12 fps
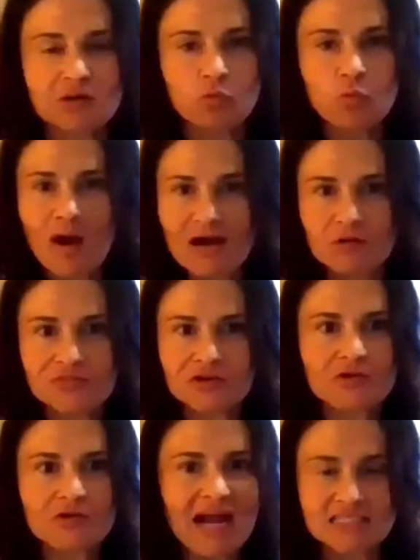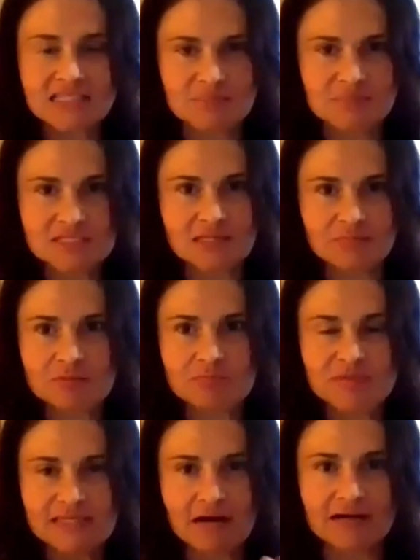wow, there has to be something
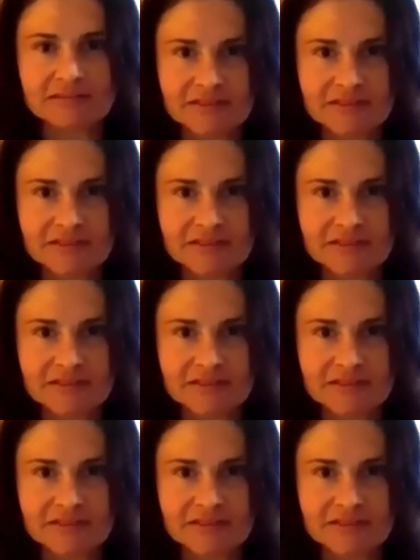beyond.